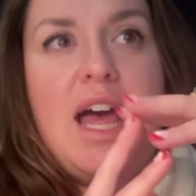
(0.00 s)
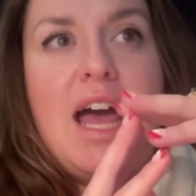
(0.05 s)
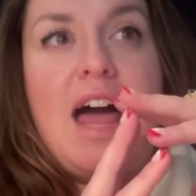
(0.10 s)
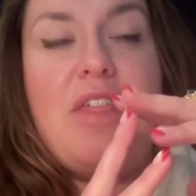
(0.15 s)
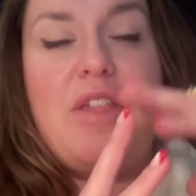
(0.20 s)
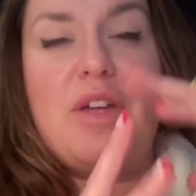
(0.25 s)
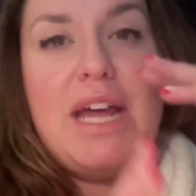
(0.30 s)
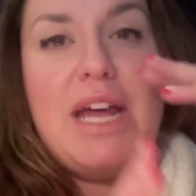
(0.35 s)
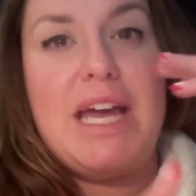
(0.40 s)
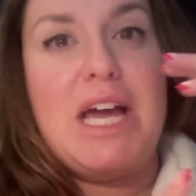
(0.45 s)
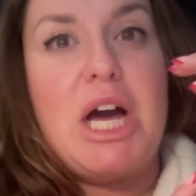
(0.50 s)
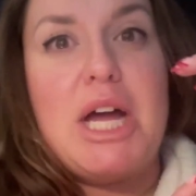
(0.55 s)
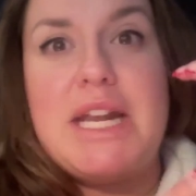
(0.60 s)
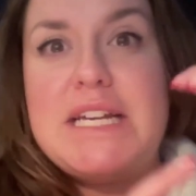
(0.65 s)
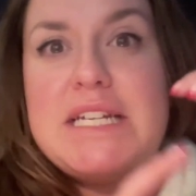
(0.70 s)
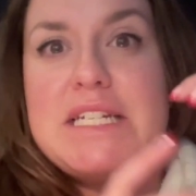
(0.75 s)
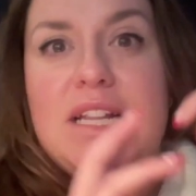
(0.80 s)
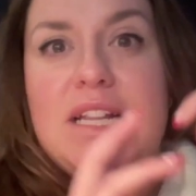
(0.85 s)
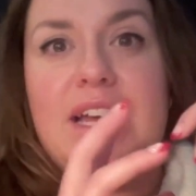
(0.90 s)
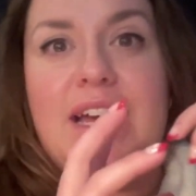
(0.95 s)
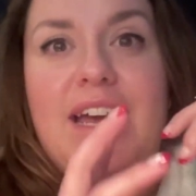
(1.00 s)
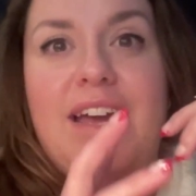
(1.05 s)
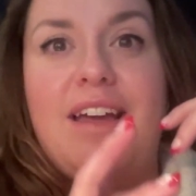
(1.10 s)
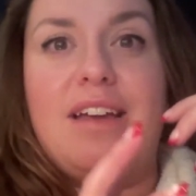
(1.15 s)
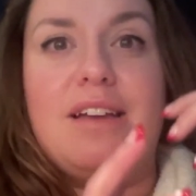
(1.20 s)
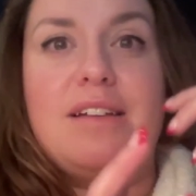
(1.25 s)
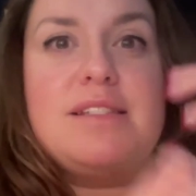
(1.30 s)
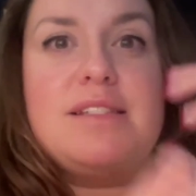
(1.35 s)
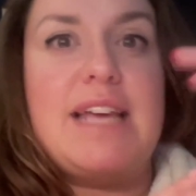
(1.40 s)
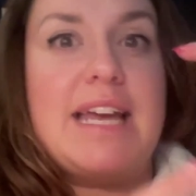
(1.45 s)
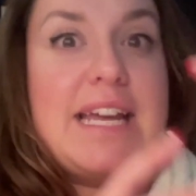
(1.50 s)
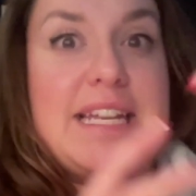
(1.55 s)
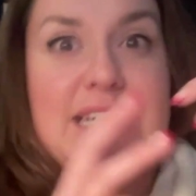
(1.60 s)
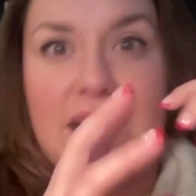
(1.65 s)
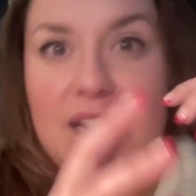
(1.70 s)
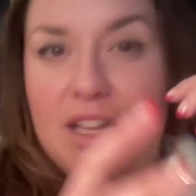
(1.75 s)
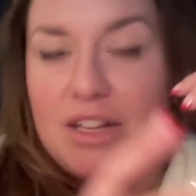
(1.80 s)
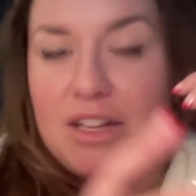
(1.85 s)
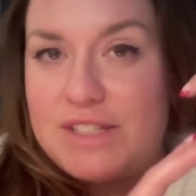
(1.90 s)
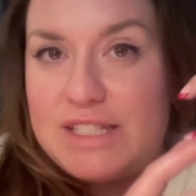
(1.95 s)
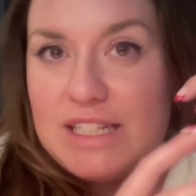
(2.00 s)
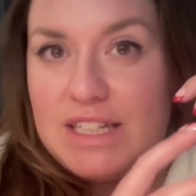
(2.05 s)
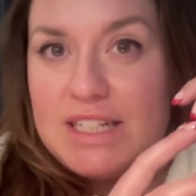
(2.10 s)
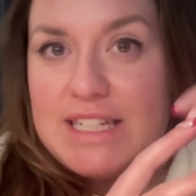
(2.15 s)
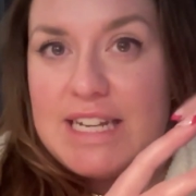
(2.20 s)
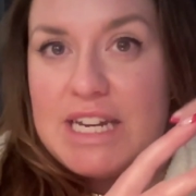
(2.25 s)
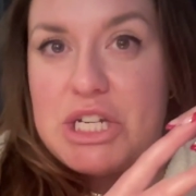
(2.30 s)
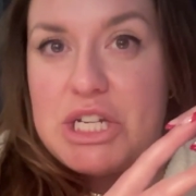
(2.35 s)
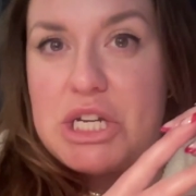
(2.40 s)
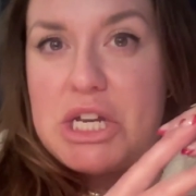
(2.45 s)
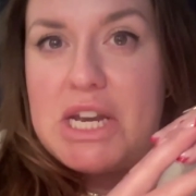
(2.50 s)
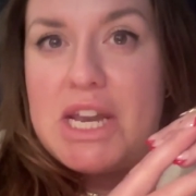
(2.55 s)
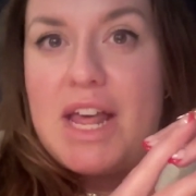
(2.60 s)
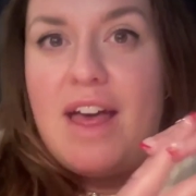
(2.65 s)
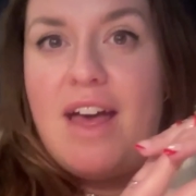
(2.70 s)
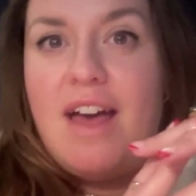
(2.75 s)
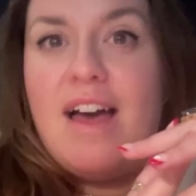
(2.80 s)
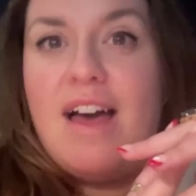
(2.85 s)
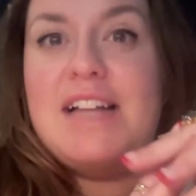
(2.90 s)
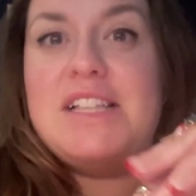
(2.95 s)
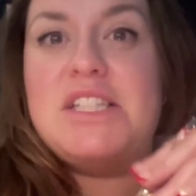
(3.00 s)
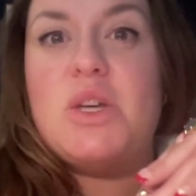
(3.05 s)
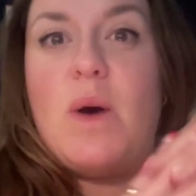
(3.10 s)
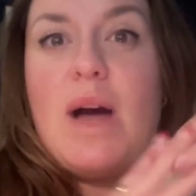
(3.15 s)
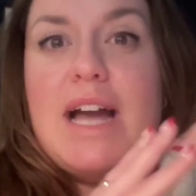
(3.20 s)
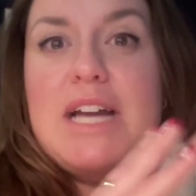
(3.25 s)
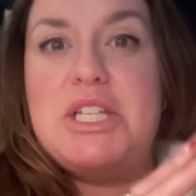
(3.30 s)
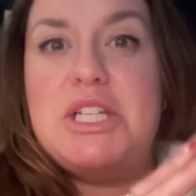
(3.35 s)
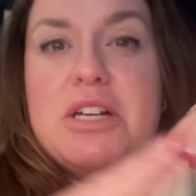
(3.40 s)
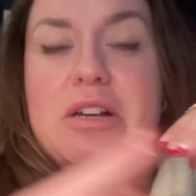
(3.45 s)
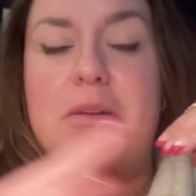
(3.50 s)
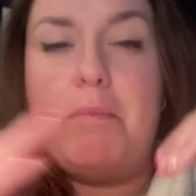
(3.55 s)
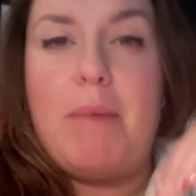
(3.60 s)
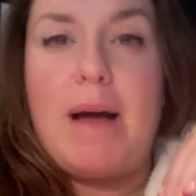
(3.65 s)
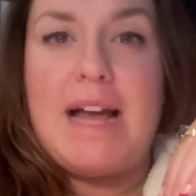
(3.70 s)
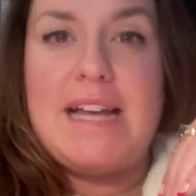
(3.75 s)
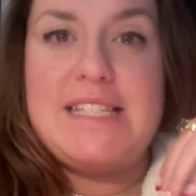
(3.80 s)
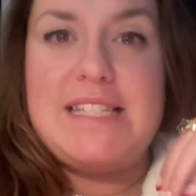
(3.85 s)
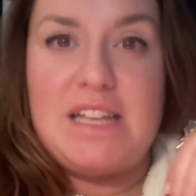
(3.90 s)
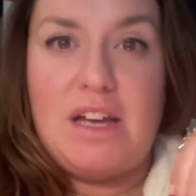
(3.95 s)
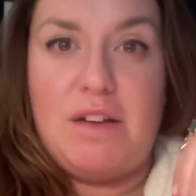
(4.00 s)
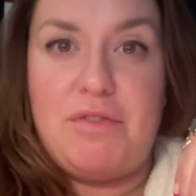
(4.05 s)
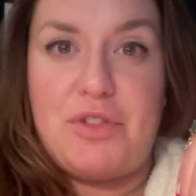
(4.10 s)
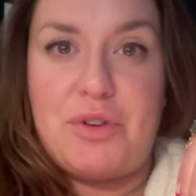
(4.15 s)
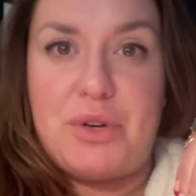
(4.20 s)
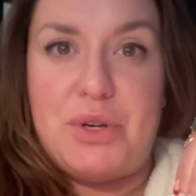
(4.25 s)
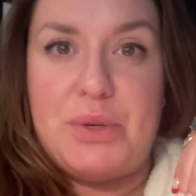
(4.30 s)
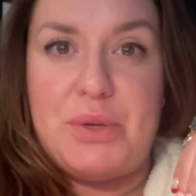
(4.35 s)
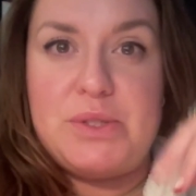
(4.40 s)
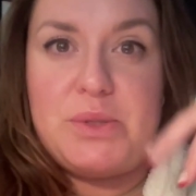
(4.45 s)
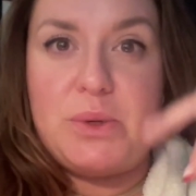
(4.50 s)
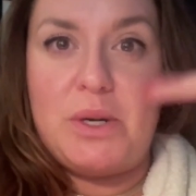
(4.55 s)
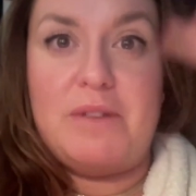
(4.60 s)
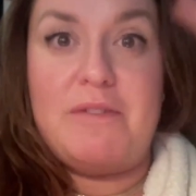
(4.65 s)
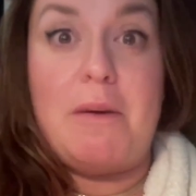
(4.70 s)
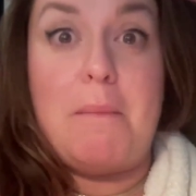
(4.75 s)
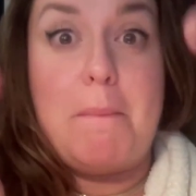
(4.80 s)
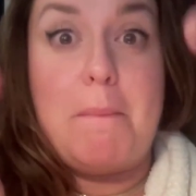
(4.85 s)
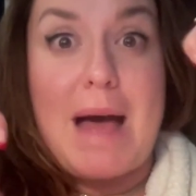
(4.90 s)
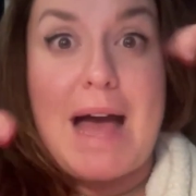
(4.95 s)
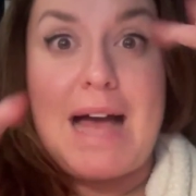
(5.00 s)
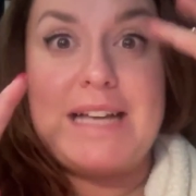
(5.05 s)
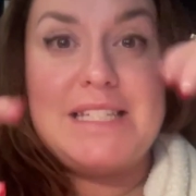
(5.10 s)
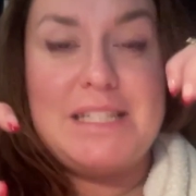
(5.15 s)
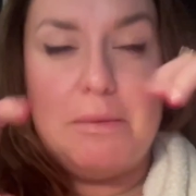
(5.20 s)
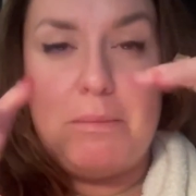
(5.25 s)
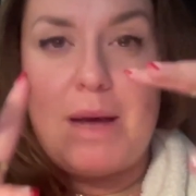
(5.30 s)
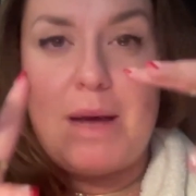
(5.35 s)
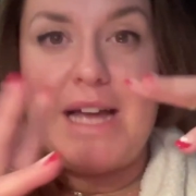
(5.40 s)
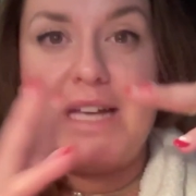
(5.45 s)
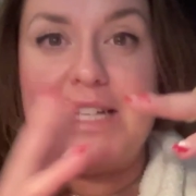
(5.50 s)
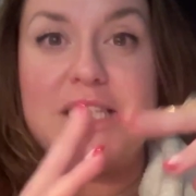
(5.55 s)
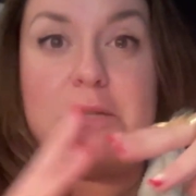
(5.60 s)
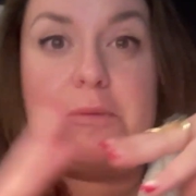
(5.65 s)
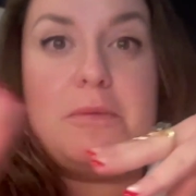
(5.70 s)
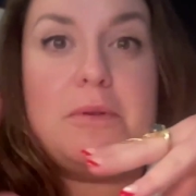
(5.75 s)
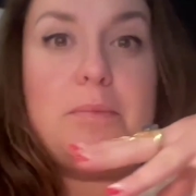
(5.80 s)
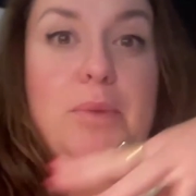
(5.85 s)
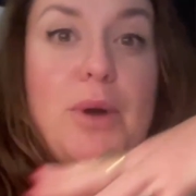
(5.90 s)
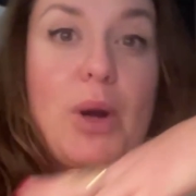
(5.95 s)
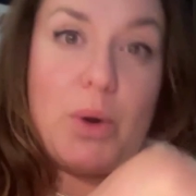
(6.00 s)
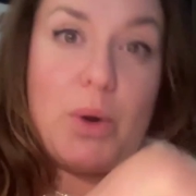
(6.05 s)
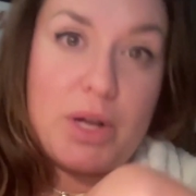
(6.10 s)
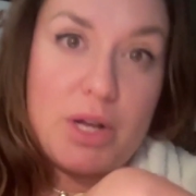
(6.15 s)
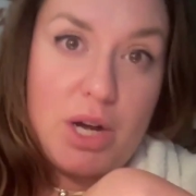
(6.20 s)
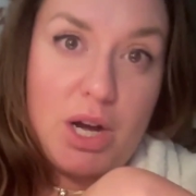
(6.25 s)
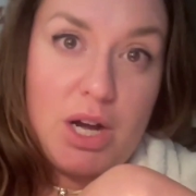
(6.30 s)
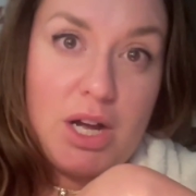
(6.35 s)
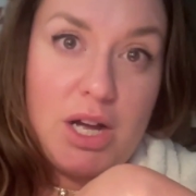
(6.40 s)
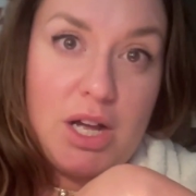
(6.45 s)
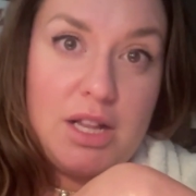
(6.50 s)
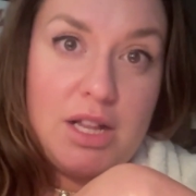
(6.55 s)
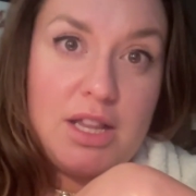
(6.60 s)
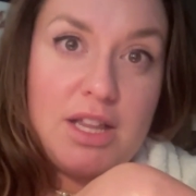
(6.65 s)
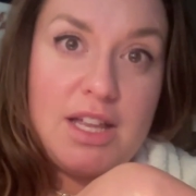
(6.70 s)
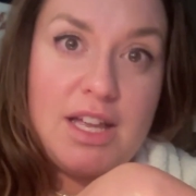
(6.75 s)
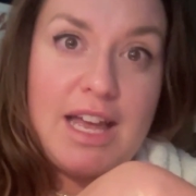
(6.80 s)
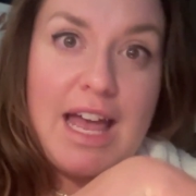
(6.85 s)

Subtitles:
And then I got into like psychedelic facilitation. And so I took myself through sort of a maximized protocol.